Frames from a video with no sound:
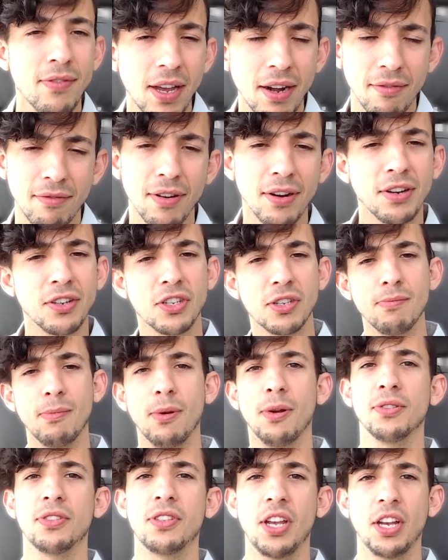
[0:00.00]
a very
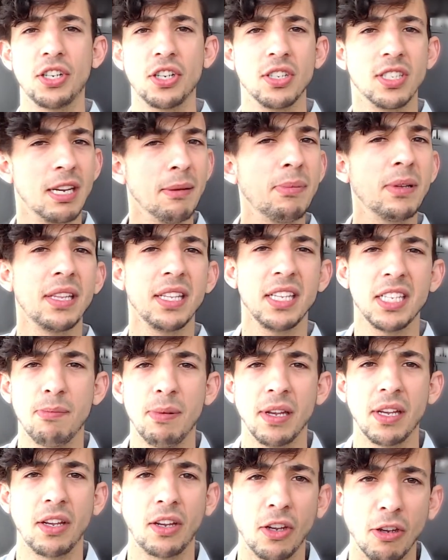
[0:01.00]
small section, typically
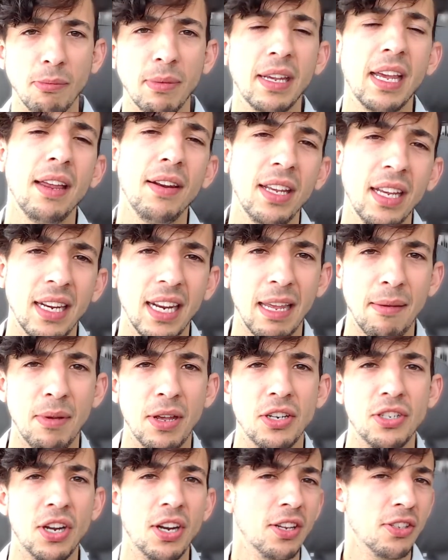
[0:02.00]
speaking, you'd be getting an
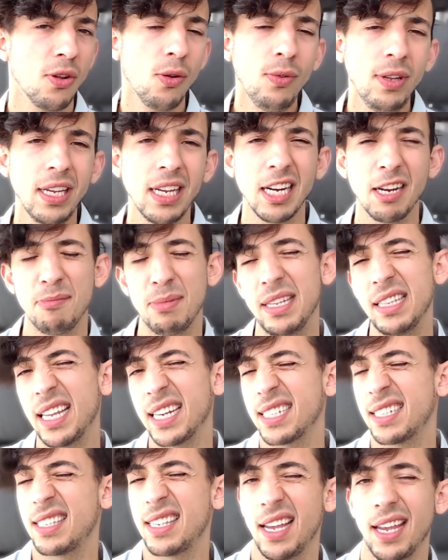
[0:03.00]
image and it's only going to be,
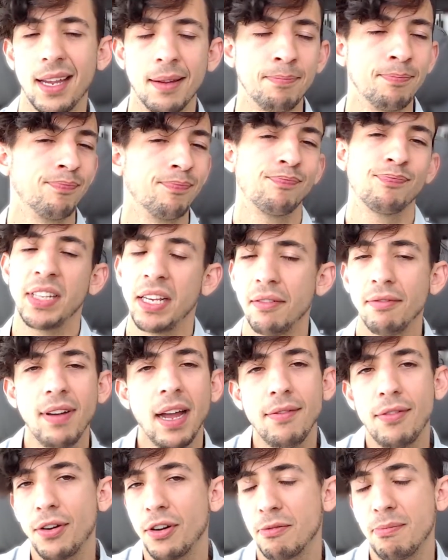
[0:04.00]
like, say,
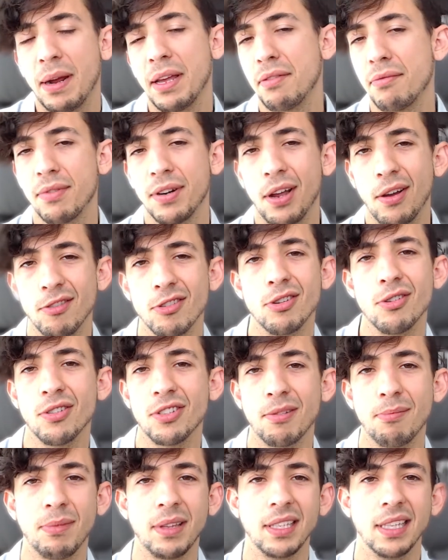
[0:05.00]
500 by 300 or
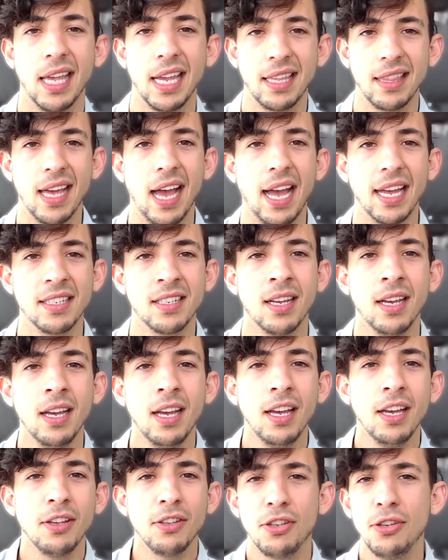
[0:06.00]
something like that.
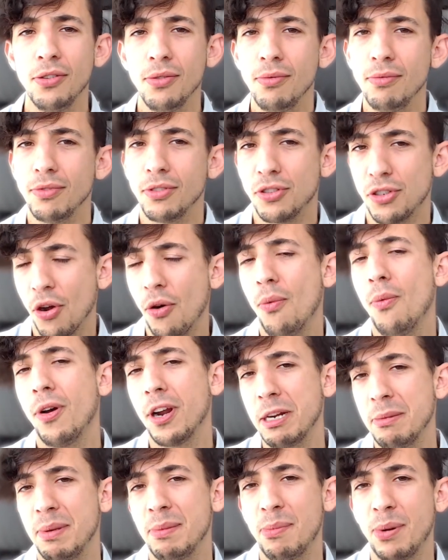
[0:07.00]
You don't
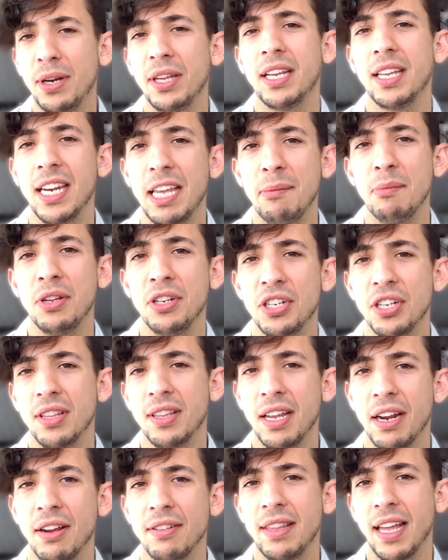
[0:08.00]
want to be putting an image in
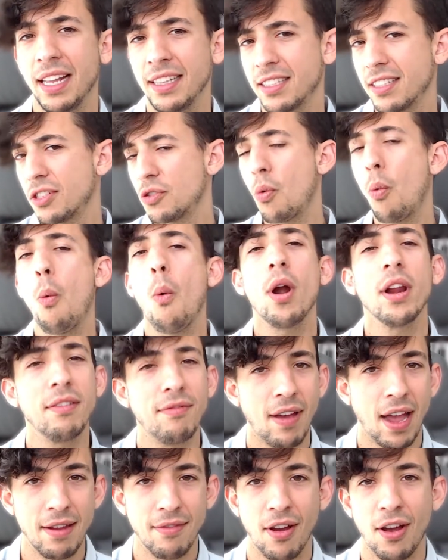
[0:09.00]
there that's
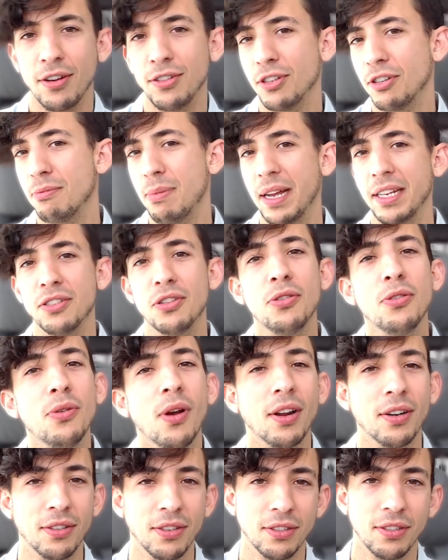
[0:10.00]
2500 by
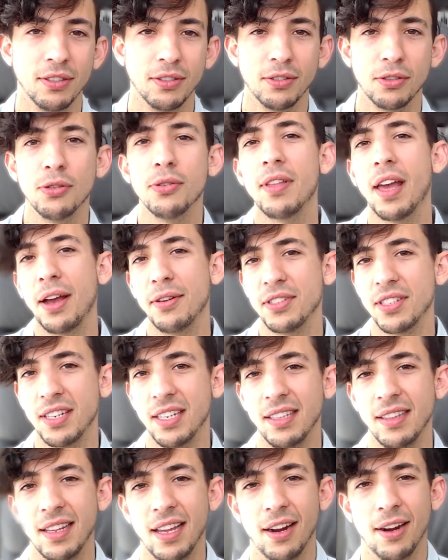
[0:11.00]
200 or 2000
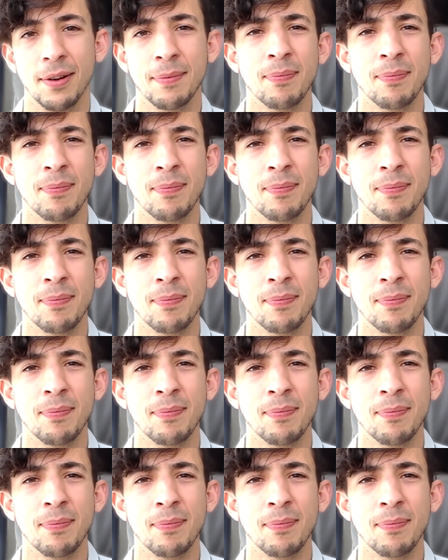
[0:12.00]
in there.